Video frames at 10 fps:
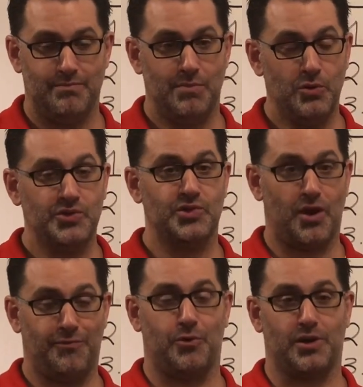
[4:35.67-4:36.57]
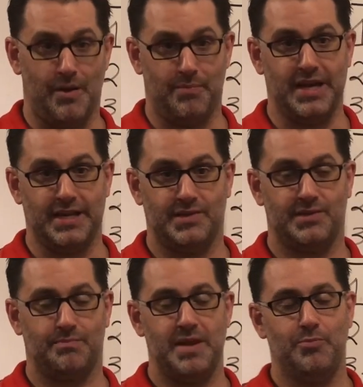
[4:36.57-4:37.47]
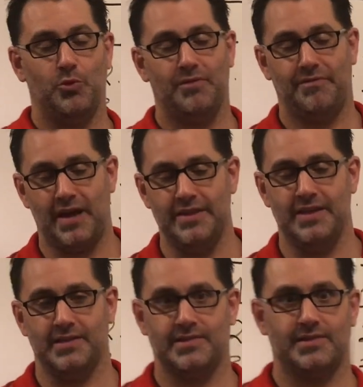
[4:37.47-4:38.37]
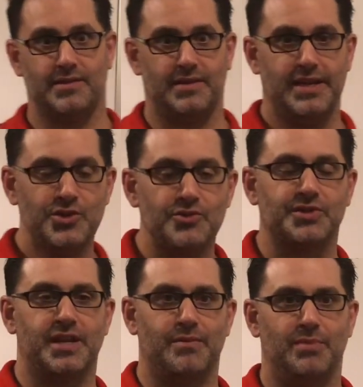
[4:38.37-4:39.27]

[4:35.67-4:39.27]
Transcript: most software companies, people would find this interesting,